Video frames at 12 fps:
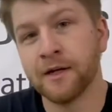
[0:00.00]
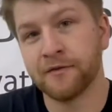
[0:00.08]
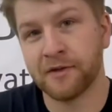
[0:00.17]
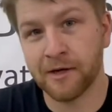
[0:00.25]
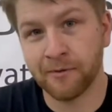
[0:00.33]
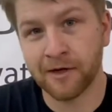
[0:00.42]

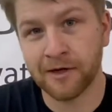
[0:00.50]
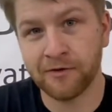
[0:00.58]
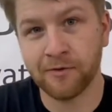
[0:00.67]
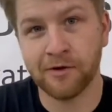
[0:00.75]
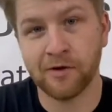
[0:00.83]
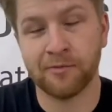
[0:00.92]
Today we're going to
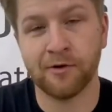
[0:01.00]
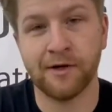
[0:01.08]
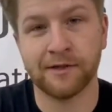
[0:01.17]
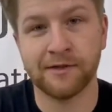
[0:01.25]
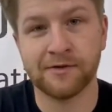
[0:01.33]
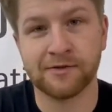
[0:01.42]
do another
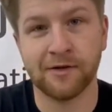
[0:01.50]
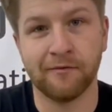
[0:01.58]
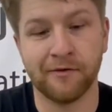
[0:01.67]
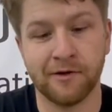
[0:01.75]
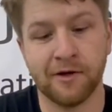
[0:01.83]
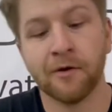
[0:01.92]
product install
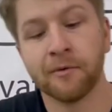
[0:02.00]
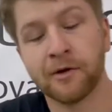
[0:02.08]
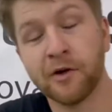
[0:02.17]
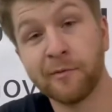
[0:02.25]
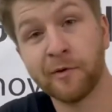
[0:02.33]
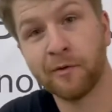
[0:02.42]
video. We're
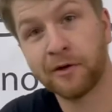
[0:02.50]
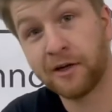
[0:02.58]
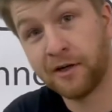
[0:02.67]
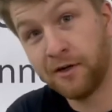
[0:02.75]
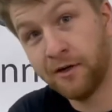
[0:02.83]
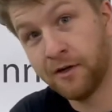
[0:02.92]
going to be
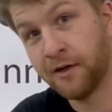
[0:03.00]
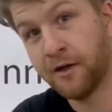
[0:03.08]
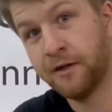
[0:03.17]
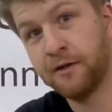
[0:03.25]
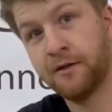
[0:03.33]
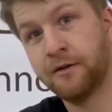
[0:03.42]
working
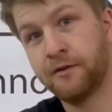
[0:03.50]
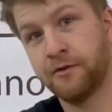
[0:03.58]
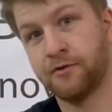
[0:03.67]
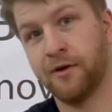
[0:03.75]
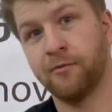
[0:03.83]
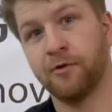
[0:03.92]
on,
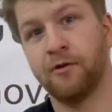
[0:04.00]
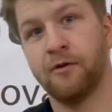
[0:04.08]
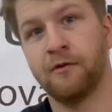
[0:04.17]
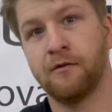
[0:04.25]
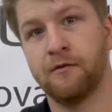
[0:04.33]
drumroll,